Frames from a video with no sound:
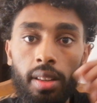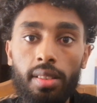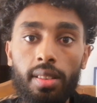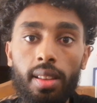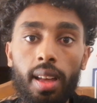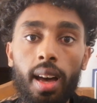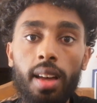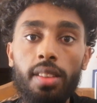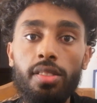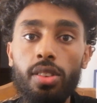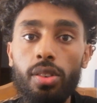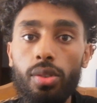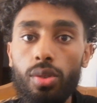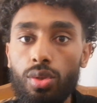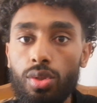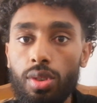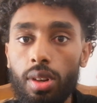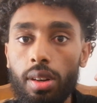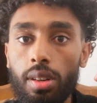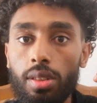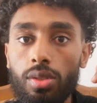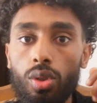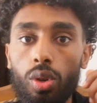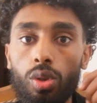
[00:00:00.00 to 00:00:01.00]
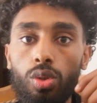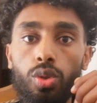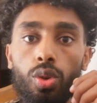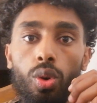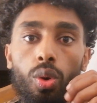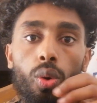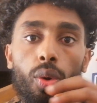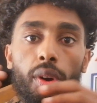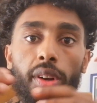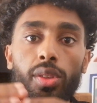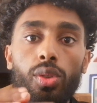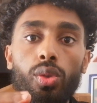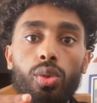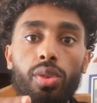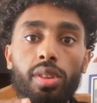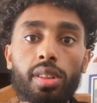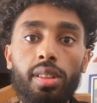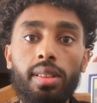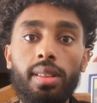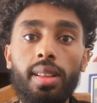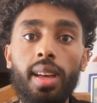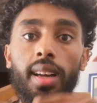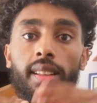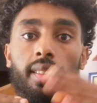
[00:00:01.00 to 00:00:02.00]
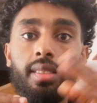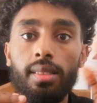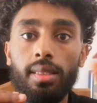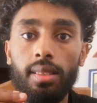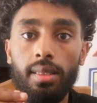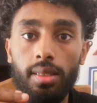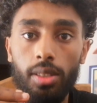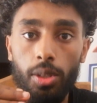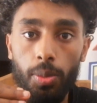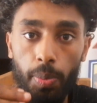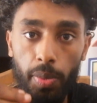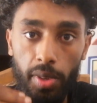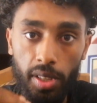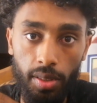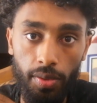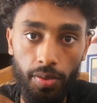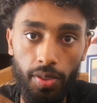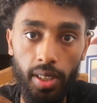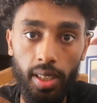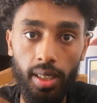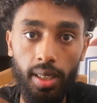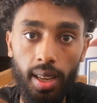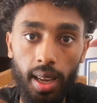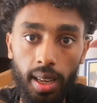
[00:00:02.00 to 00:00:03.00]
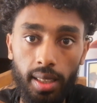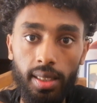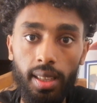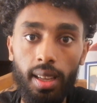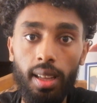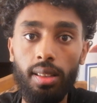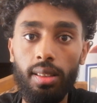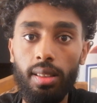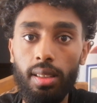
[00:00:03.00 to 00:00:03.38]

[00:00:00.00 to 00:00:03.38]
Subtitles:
other user is also going to need that specific data,